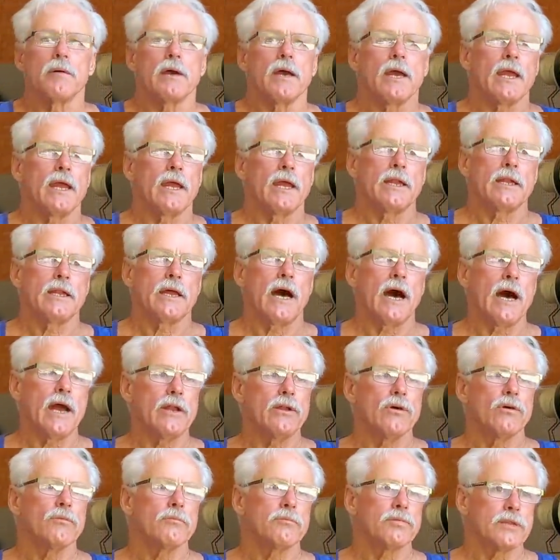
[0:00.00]
And I
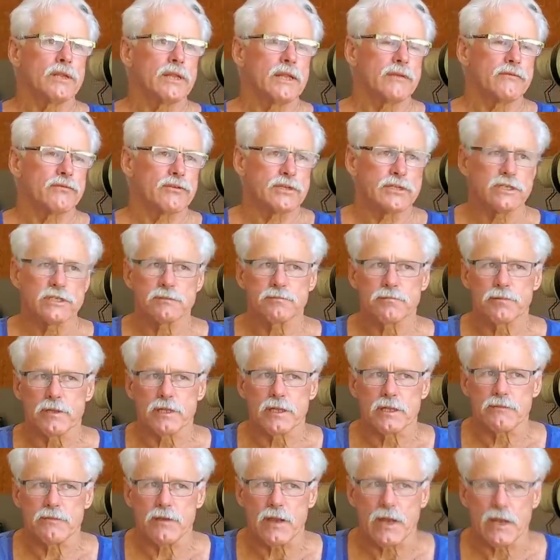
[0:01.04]
don't believe or
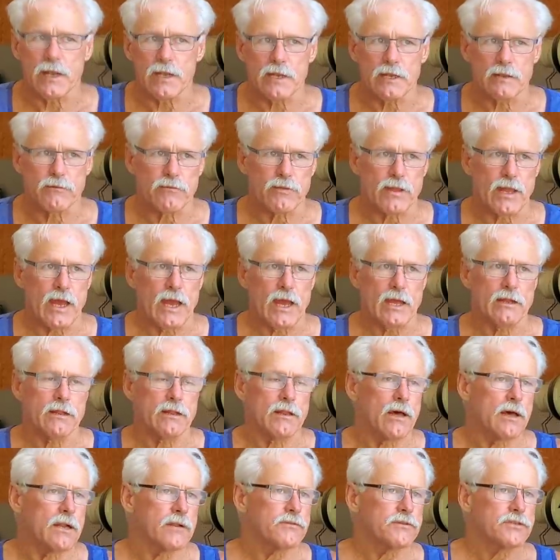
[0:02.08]
disbelieve any of that. A
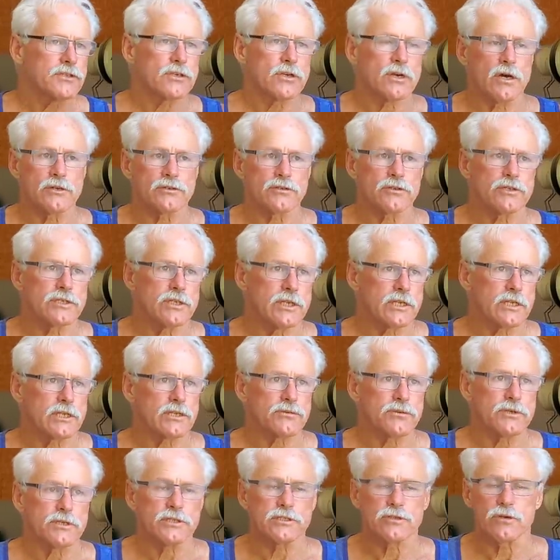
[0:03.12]
lot of it's
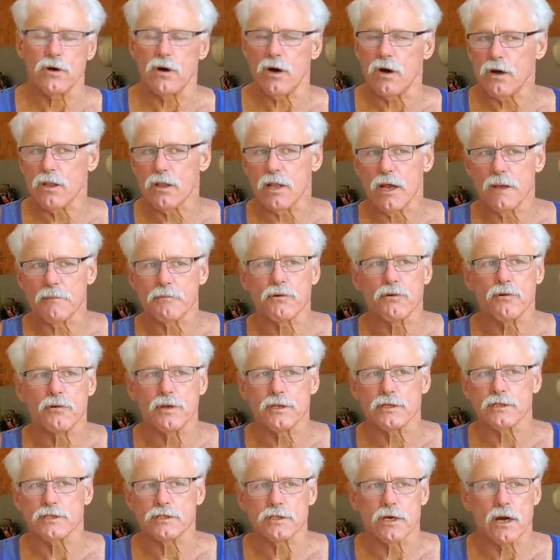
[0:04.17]
contradictory. So all I'm going
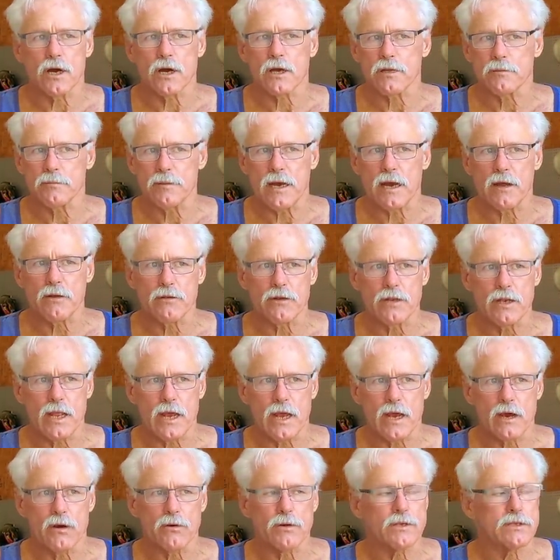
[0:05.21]
to talk about
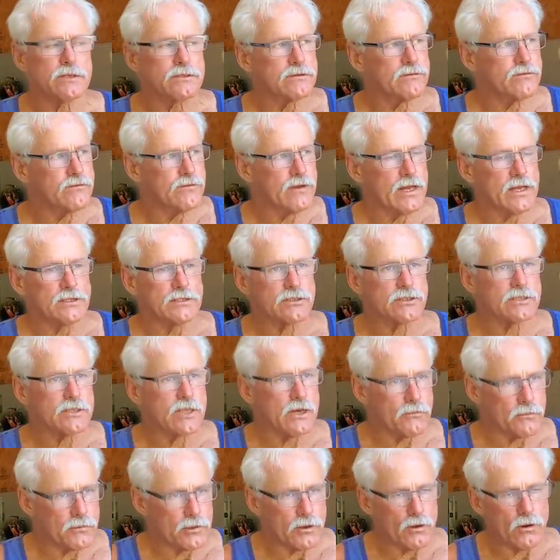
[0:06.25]
now is events
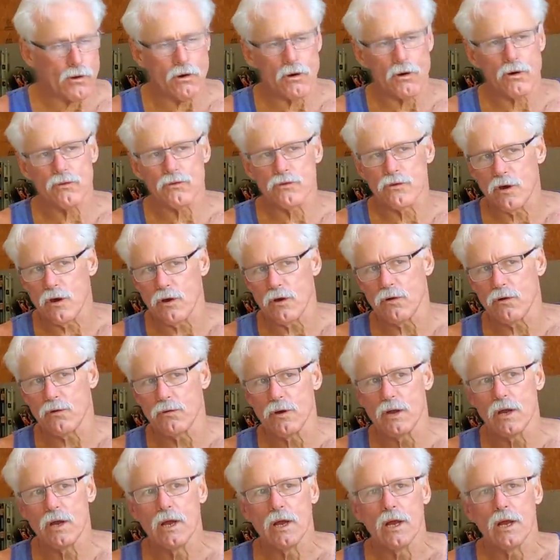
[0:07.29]
that we all know